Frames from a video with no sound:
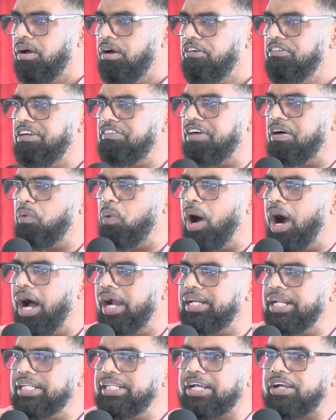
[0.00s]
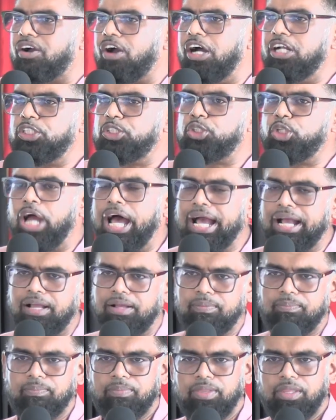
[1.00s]
We've awarded the
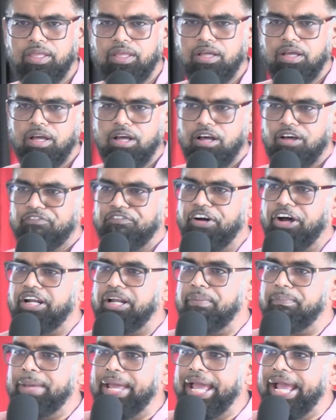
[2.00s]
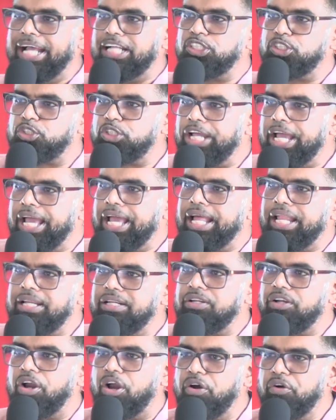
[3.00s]
contract for the main
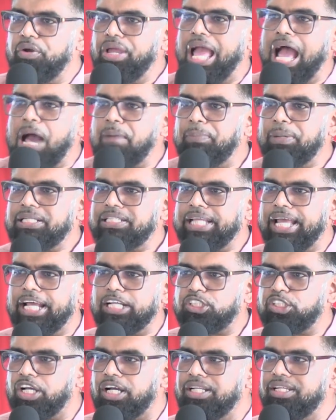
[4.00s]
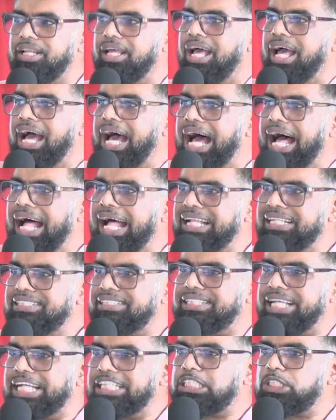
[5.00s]
drain rehabilitation,
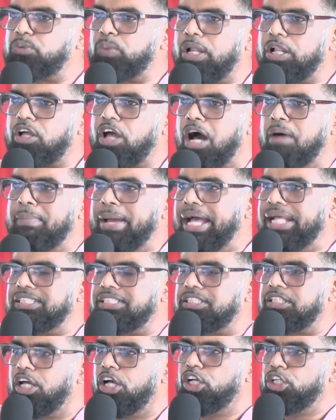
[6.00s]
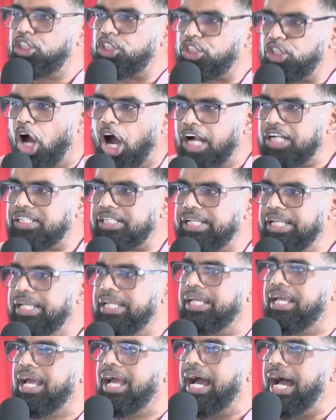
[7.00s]
and this will commence
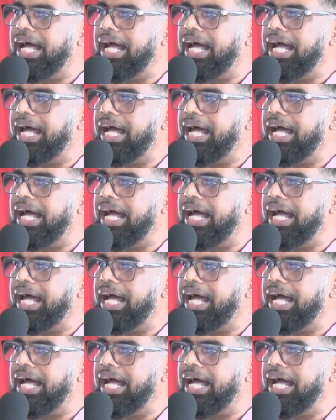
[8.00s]
shortly,